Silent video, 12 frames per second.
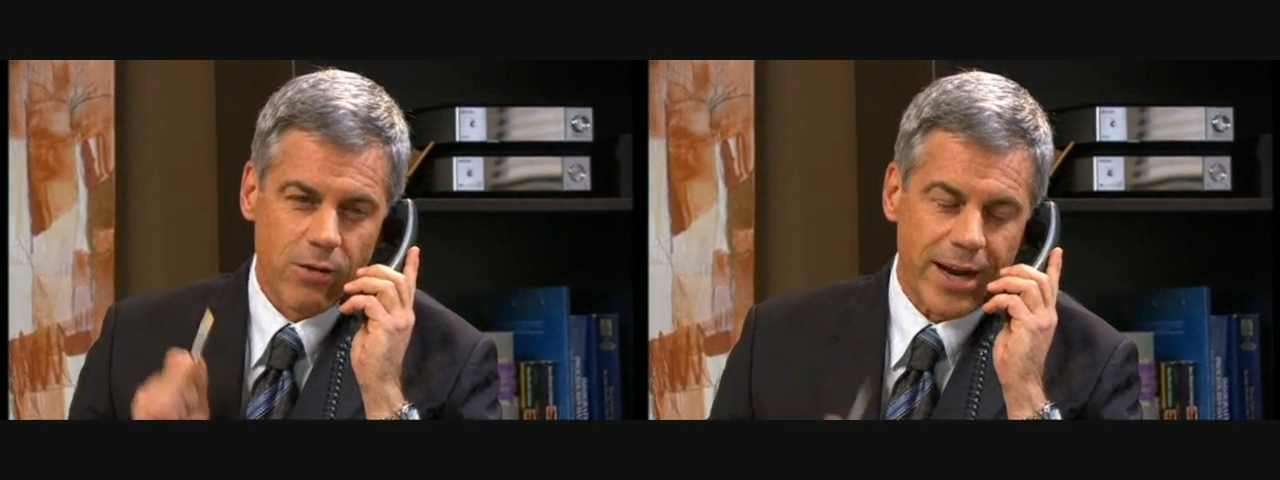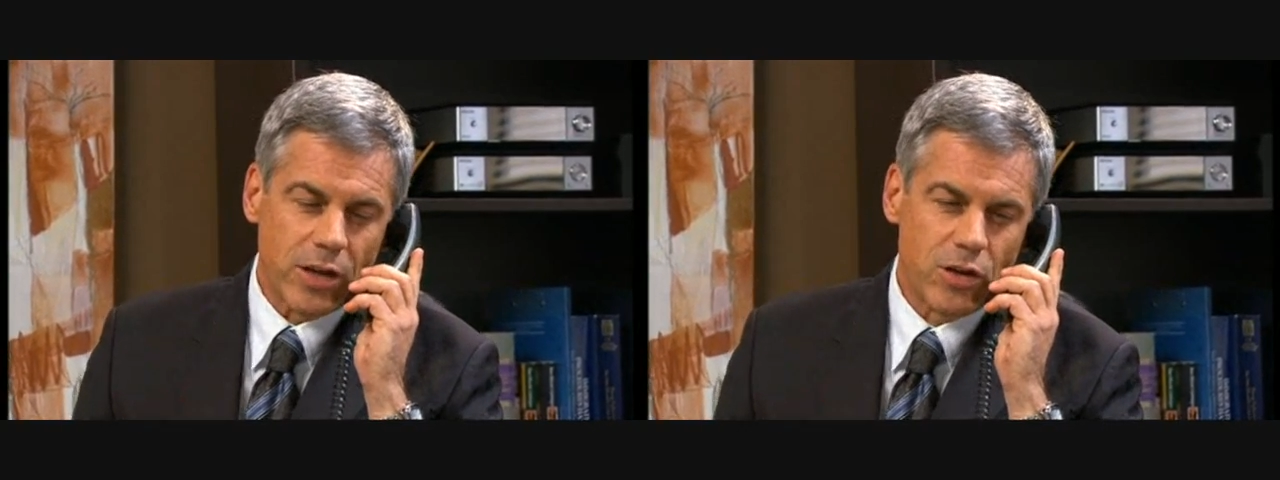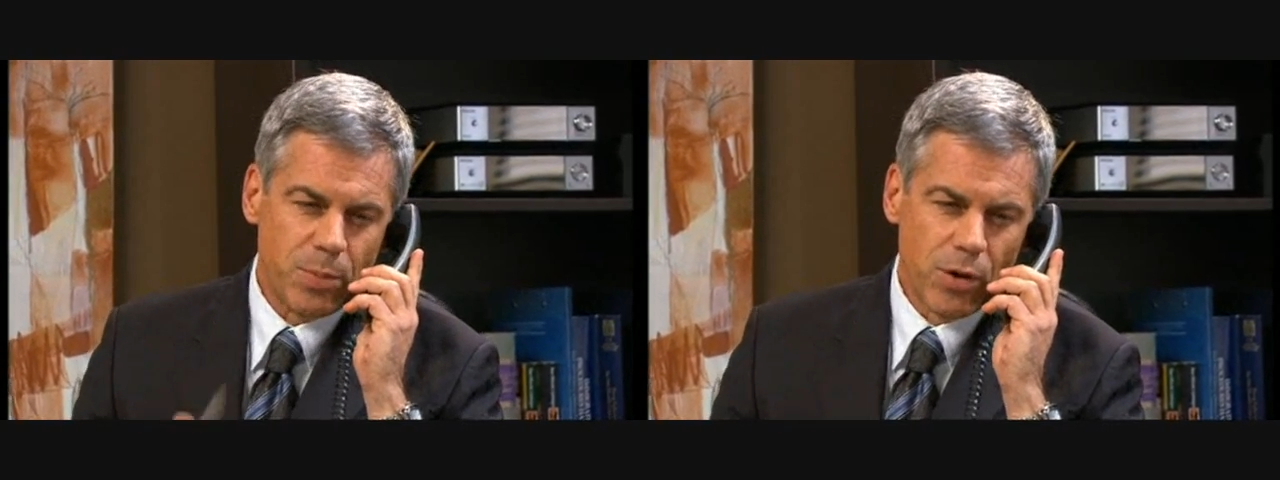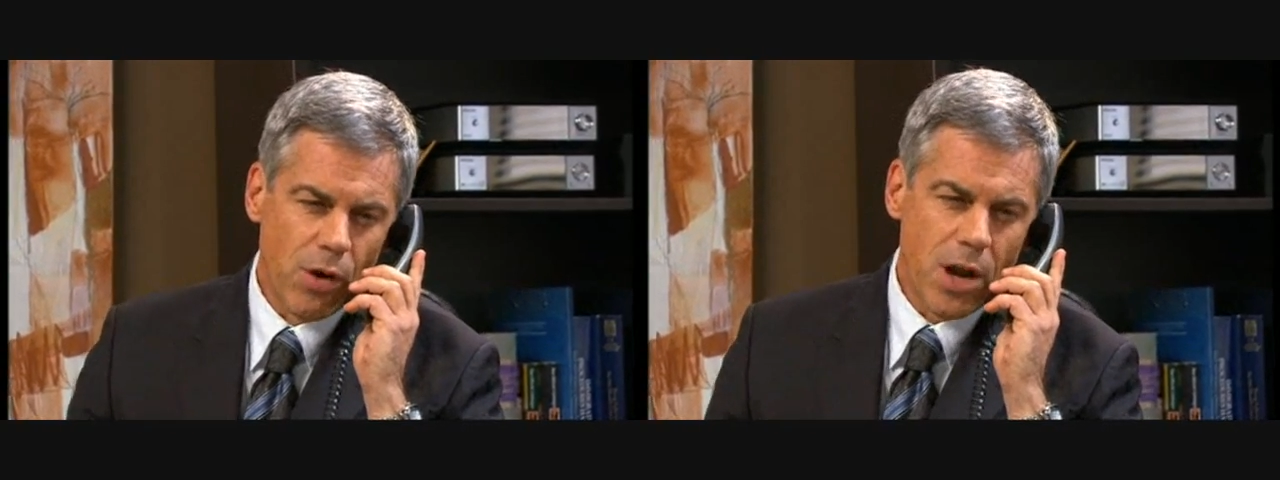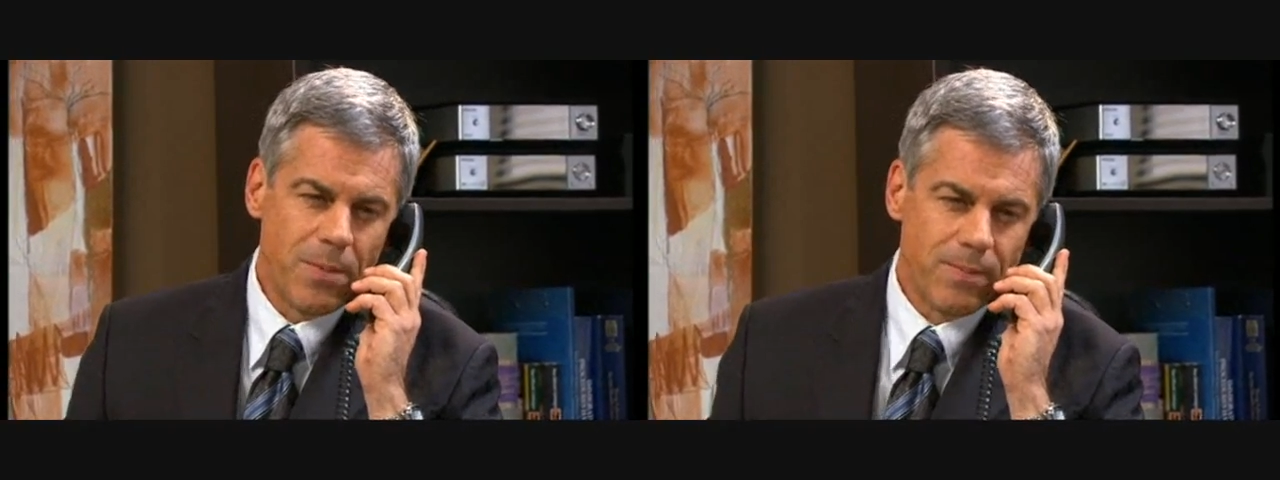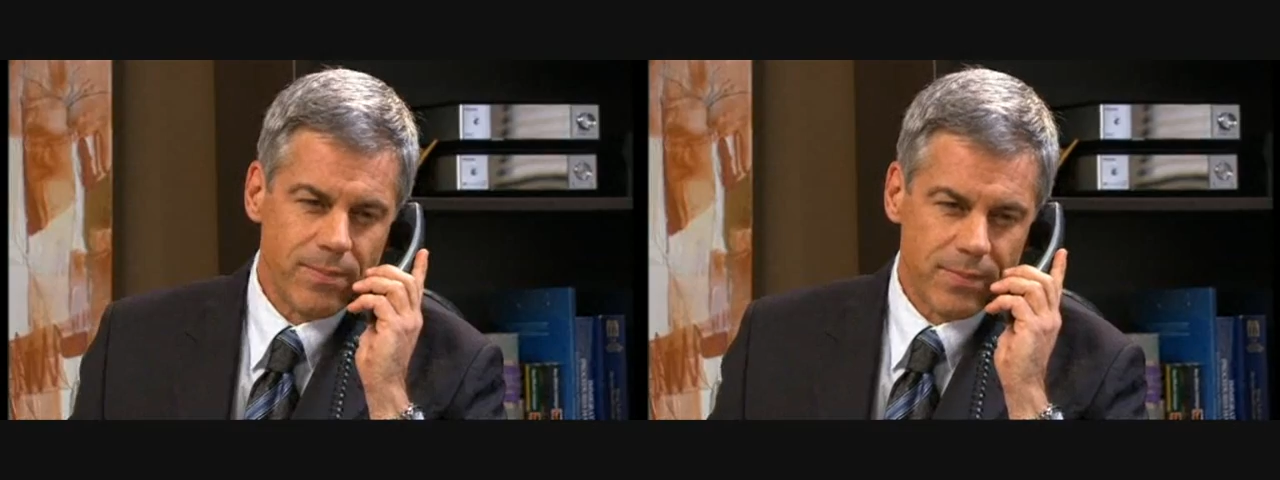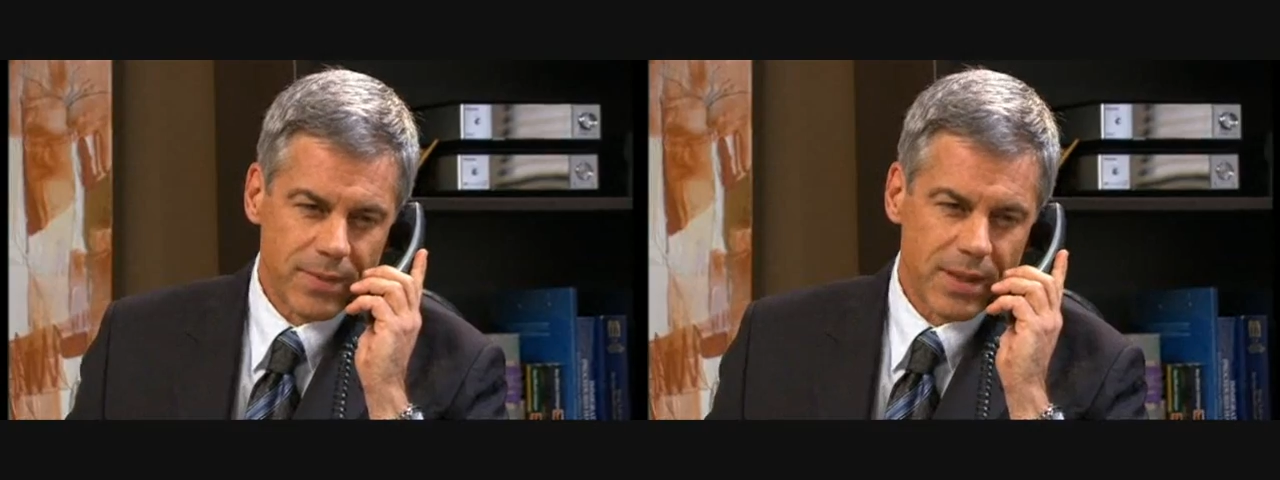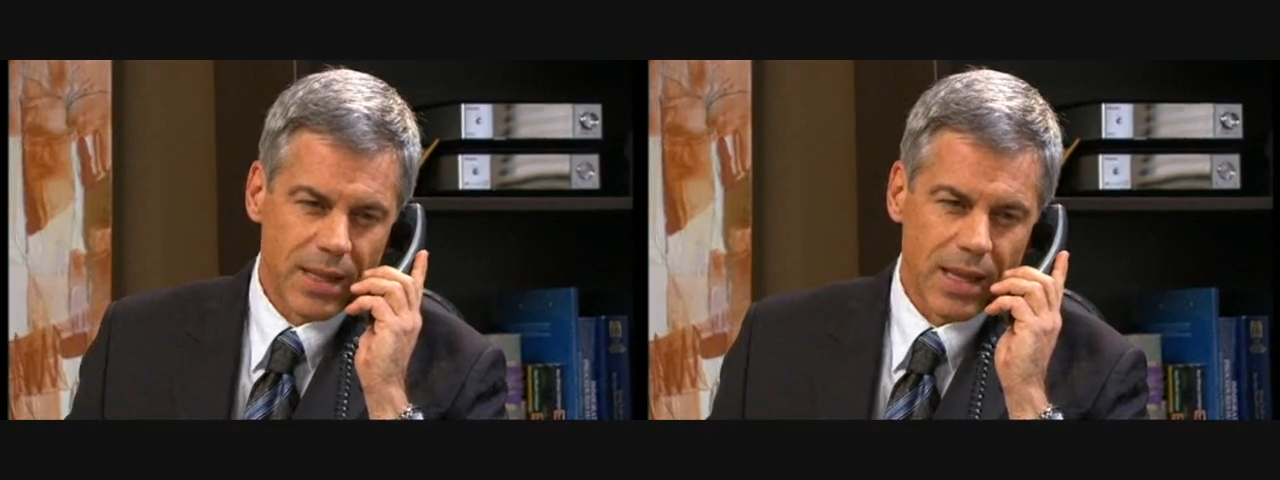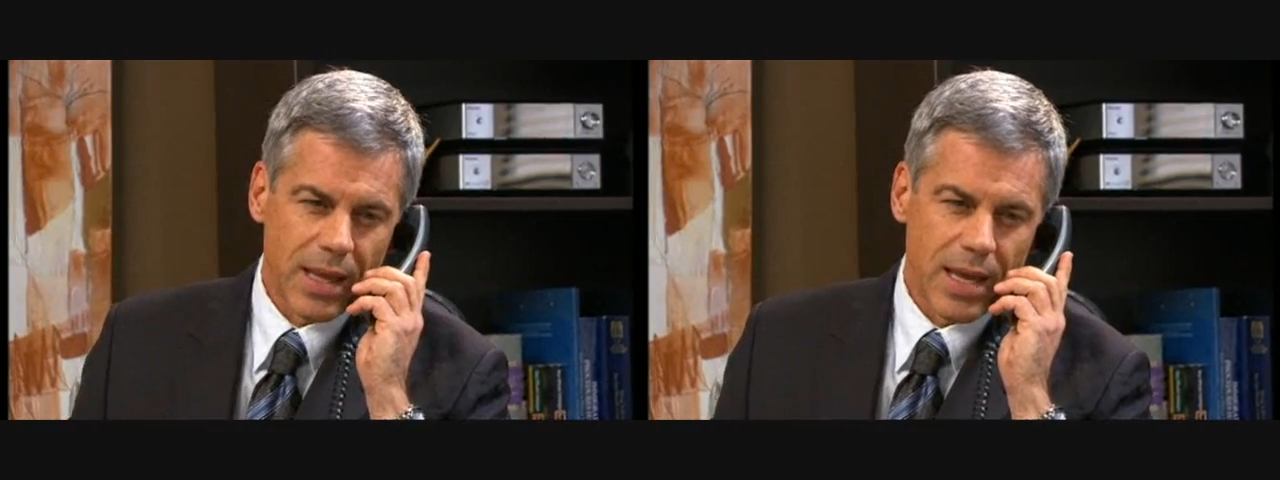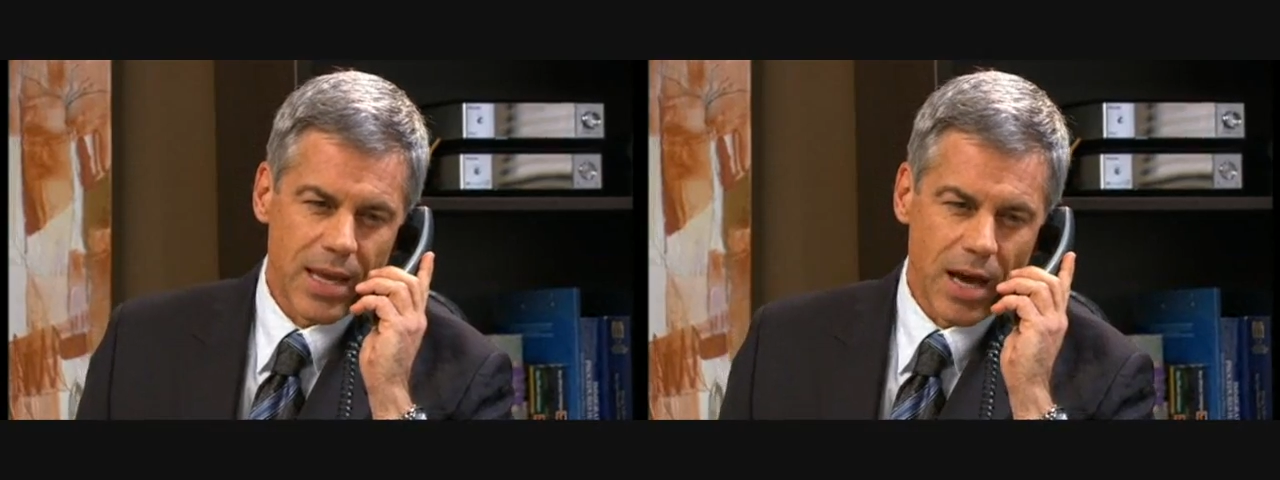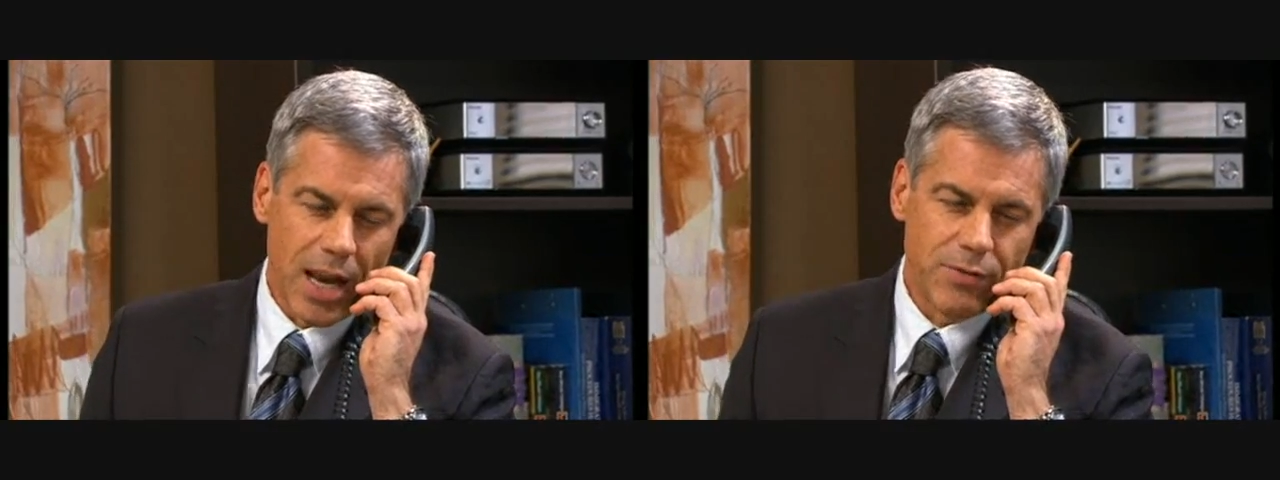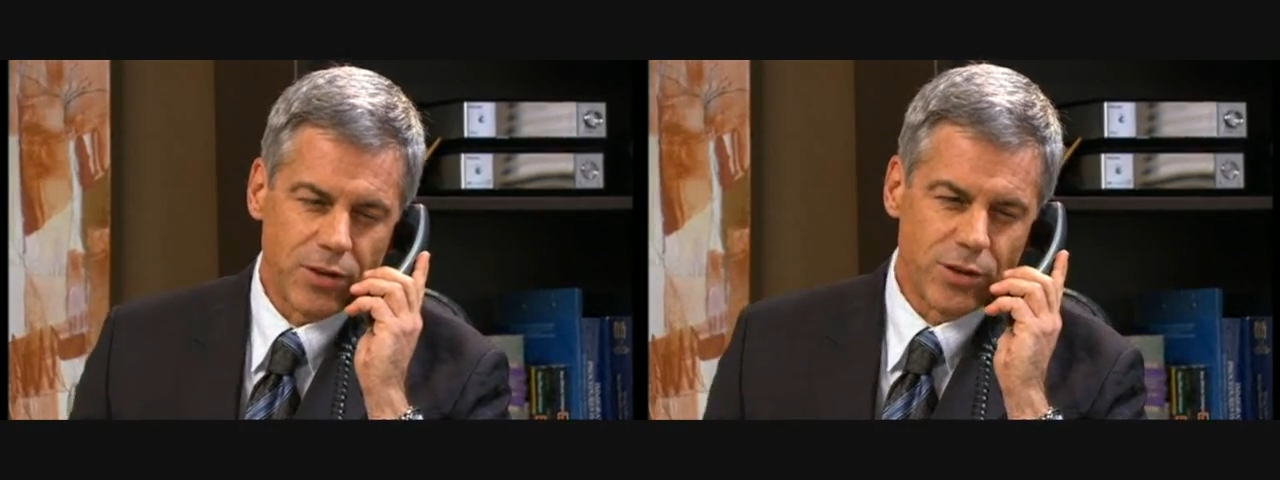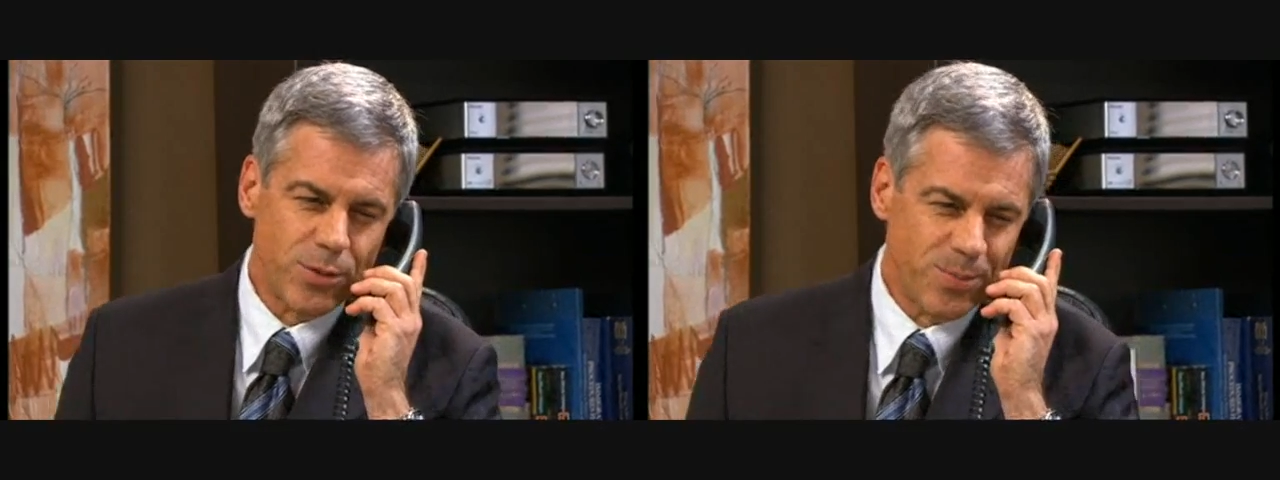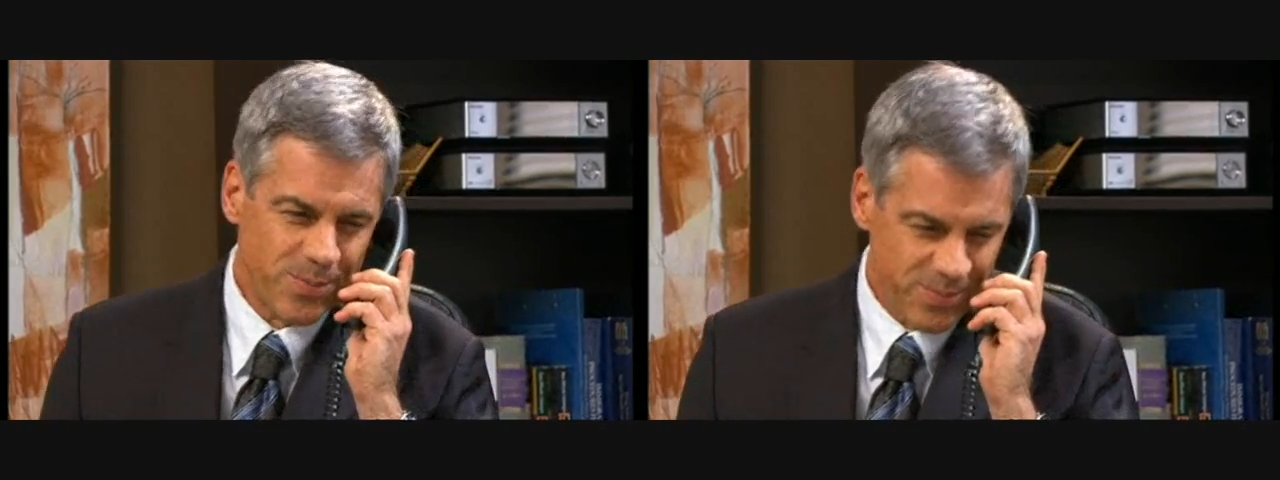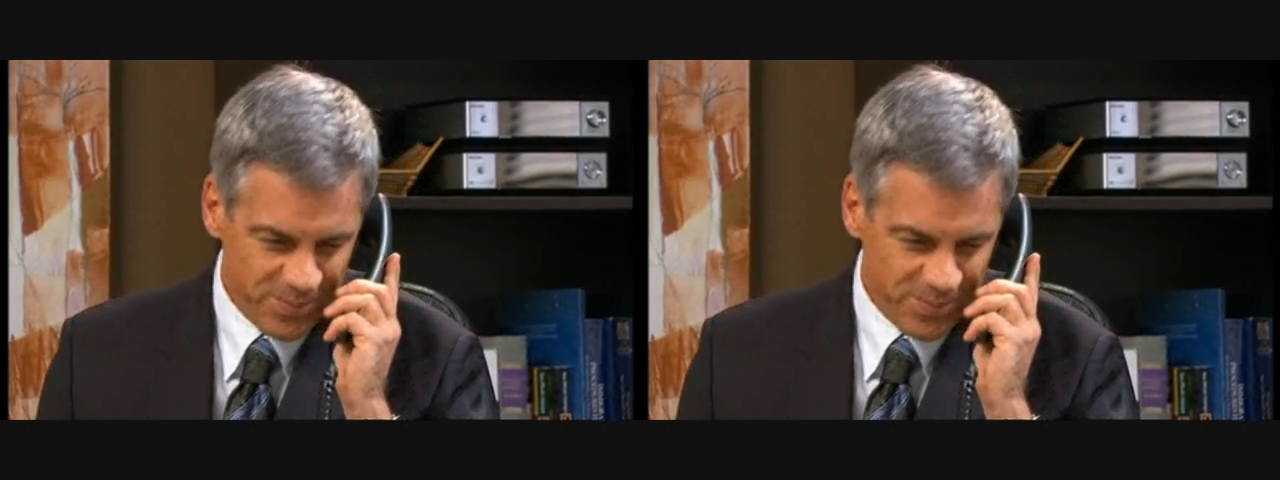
Great. Could you put her on? Yeah, I love you too.